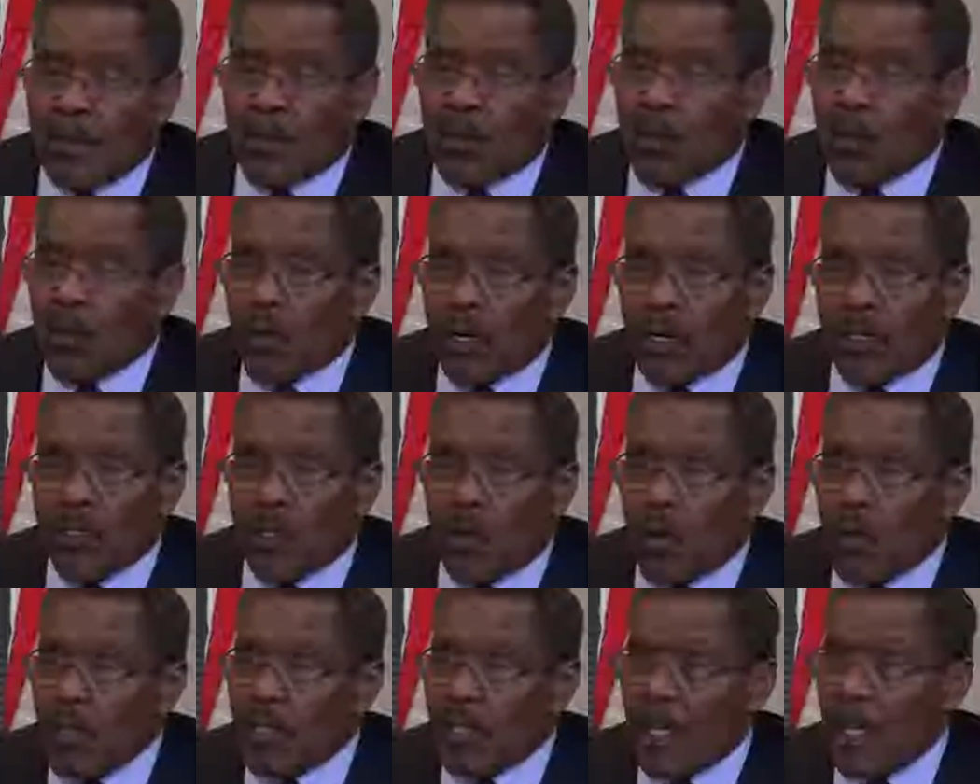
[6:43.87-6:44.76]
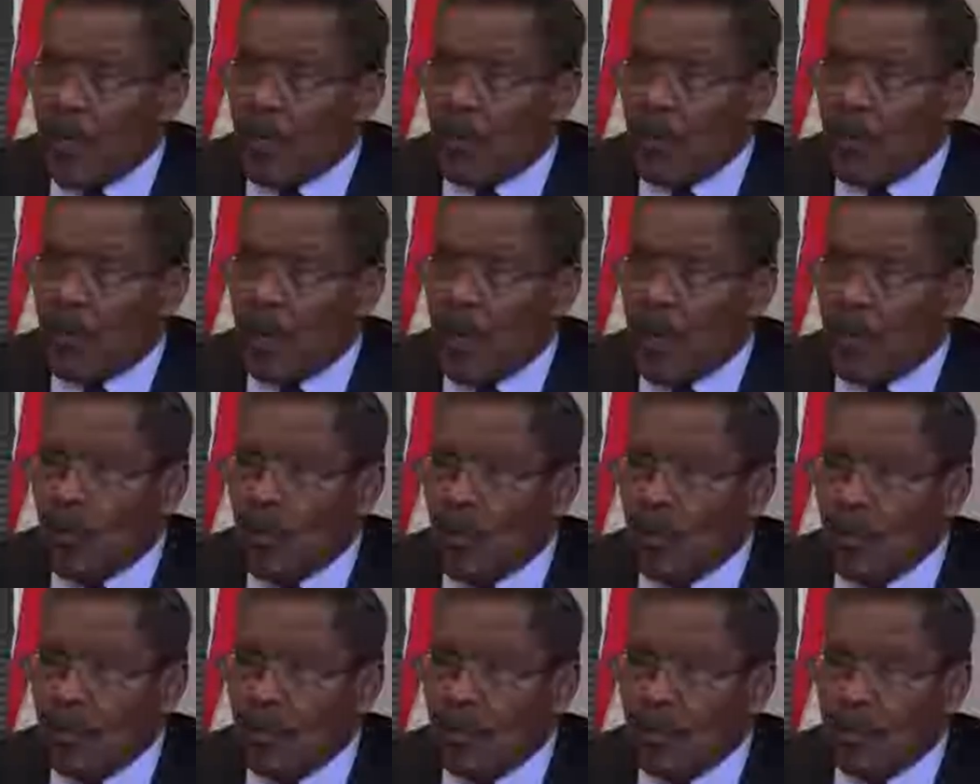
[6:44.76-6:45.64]
court has always had good
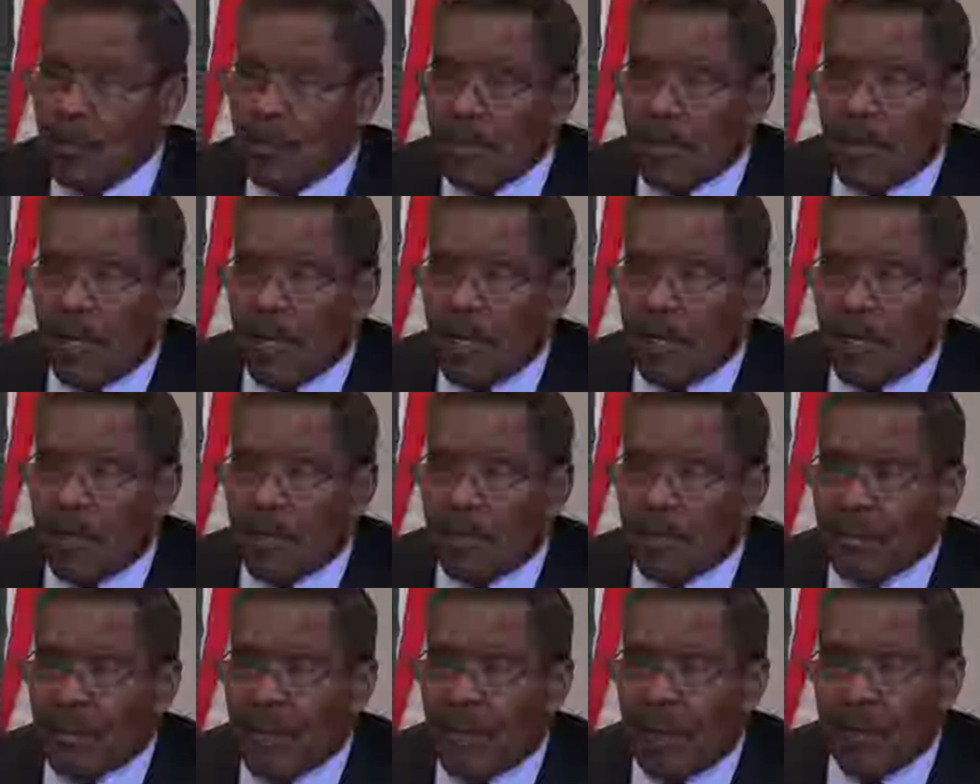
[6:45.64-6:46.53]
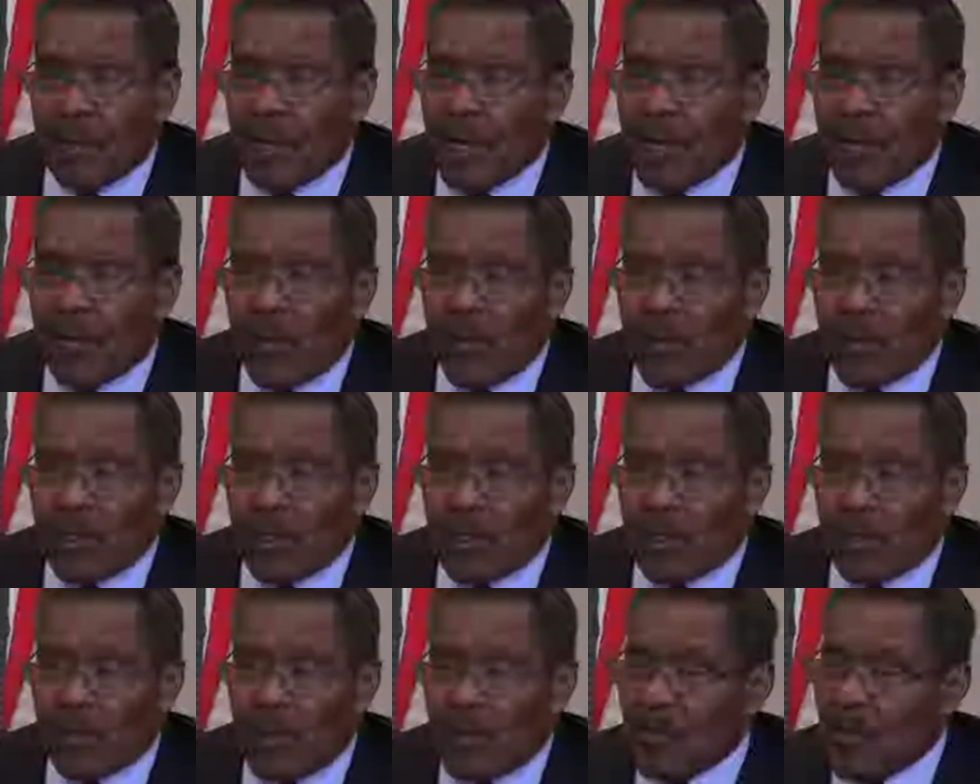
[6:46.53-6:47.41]
people. I mean, I've
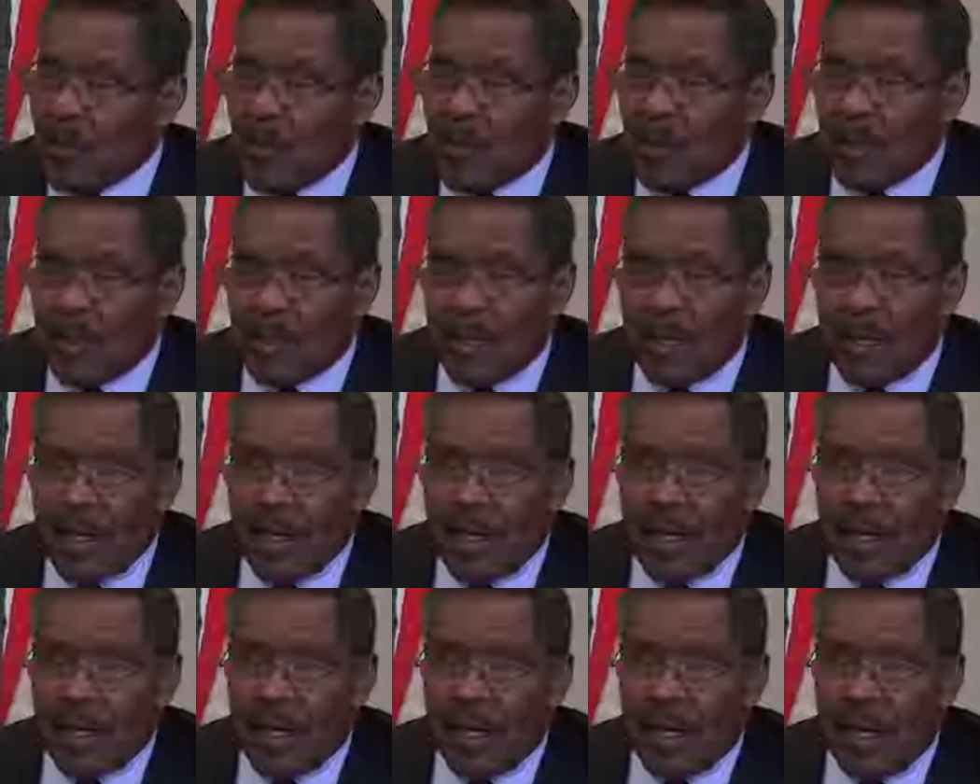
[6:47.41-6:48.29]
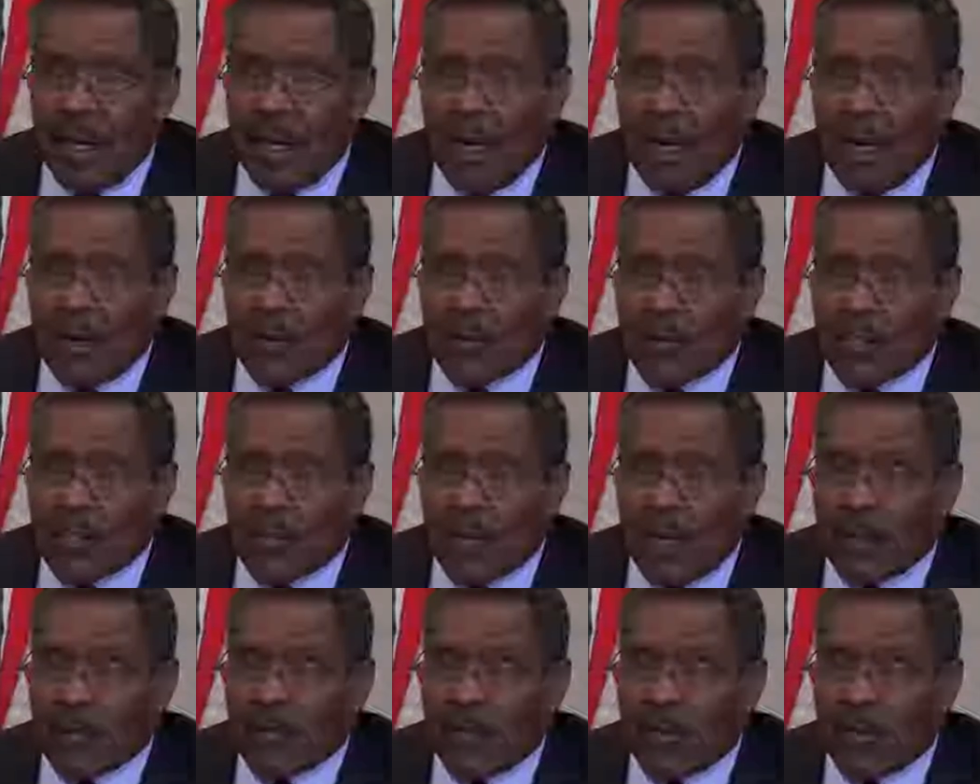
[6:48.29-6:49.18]
always been very
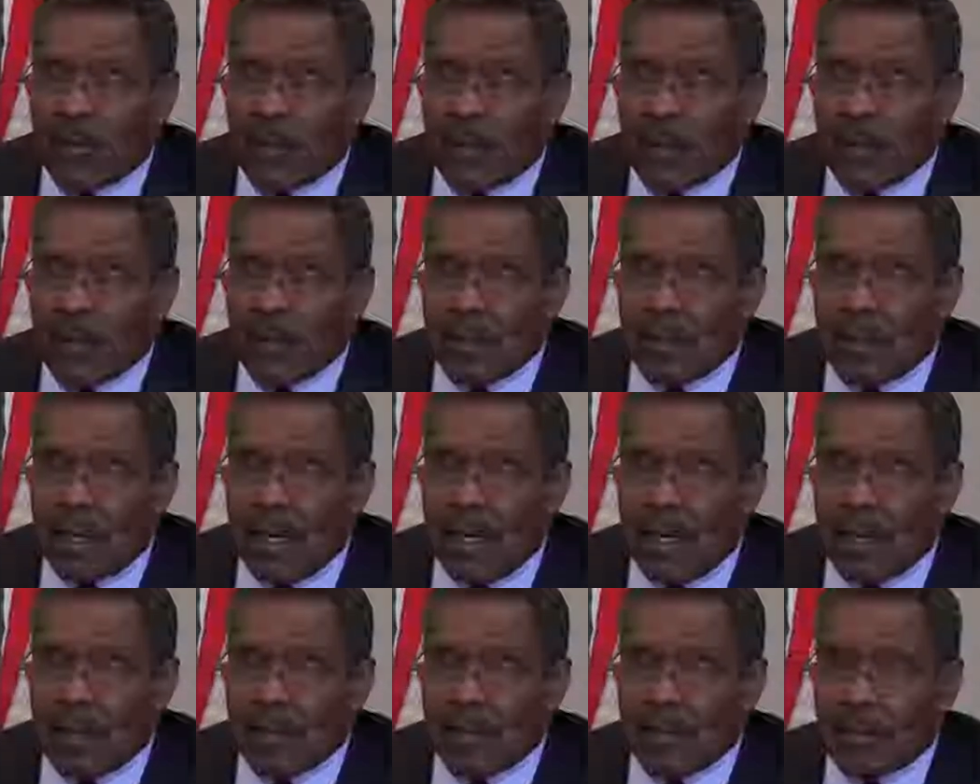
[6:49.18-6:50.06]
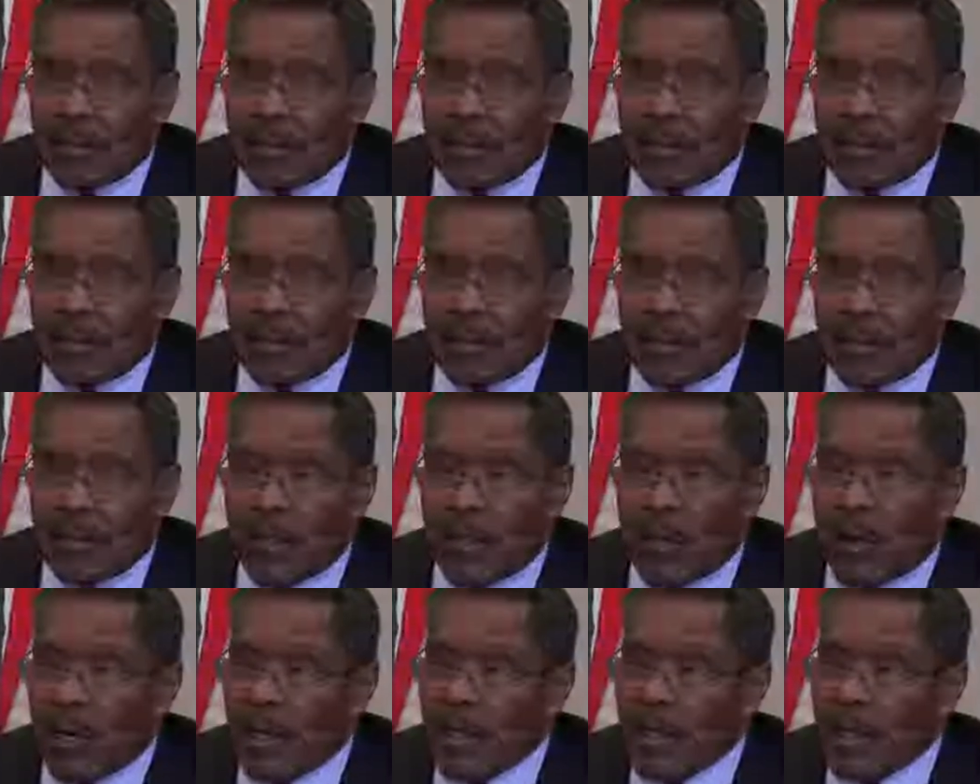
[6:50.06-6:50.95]
respectful and
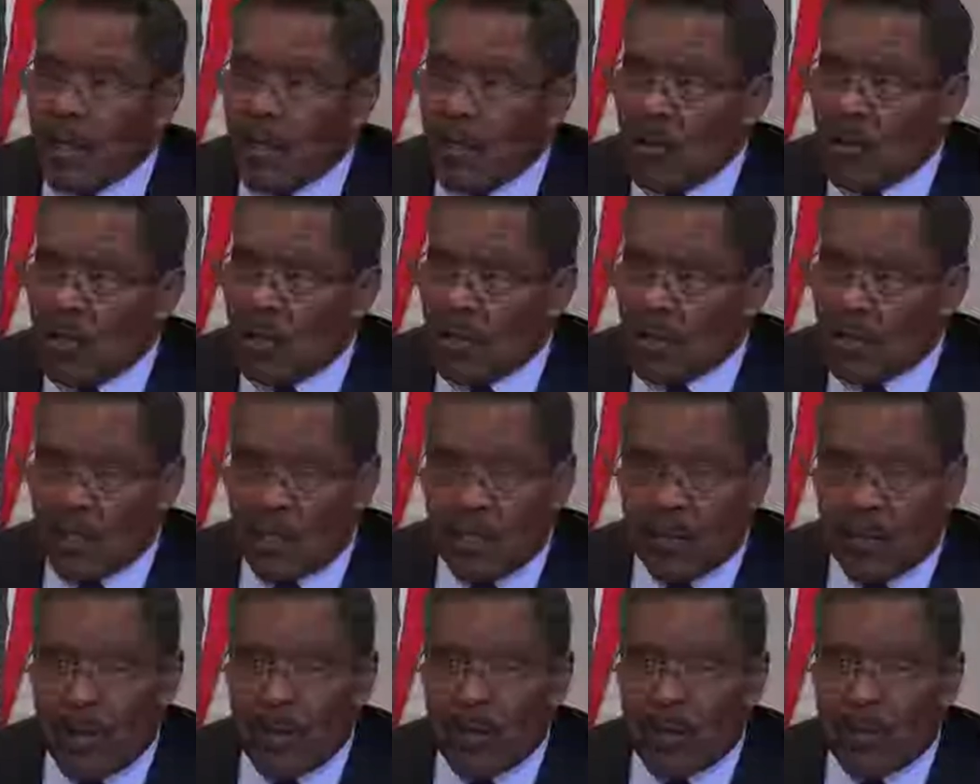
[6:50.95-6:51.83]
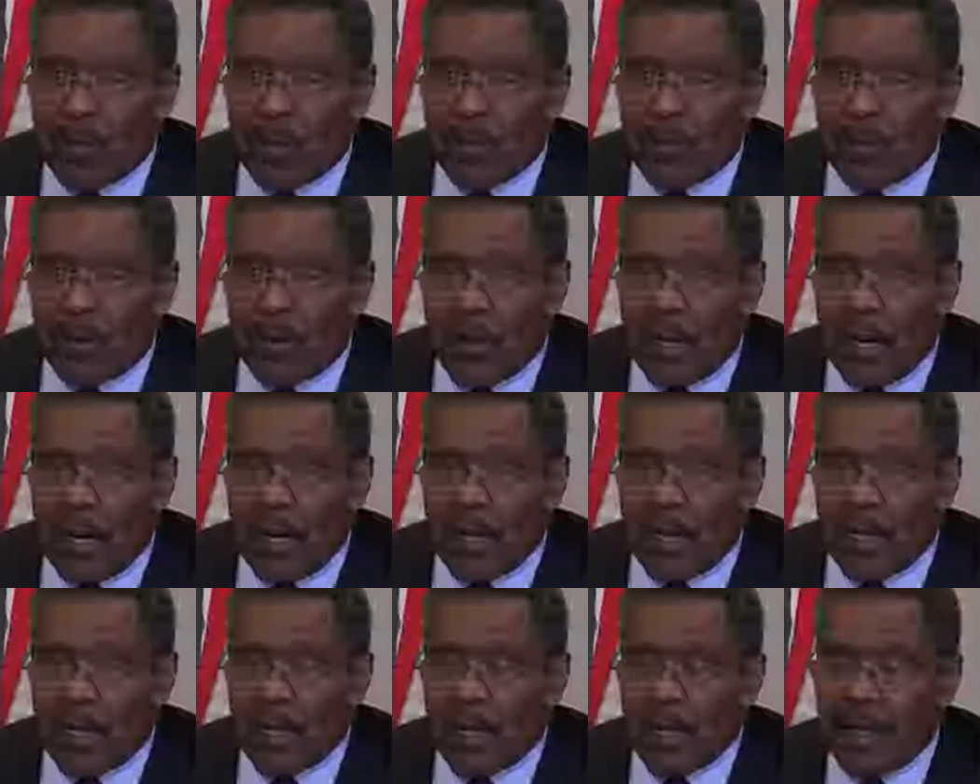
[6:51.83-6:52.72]
regard the New Jersey Supreme Court very
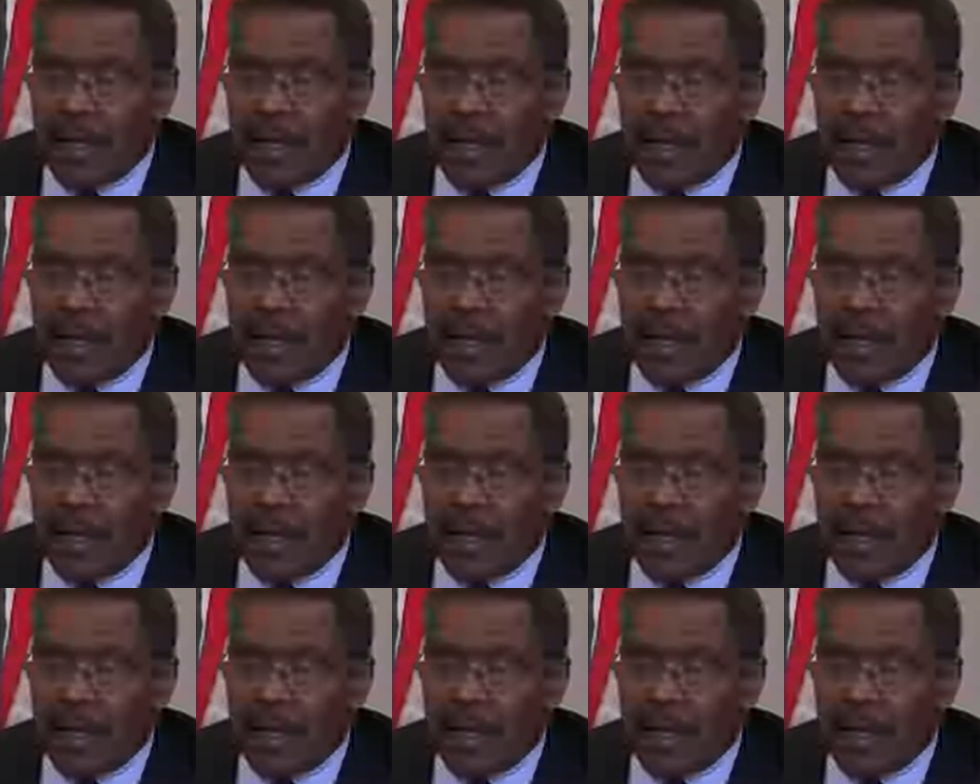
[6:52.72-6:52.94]
highly.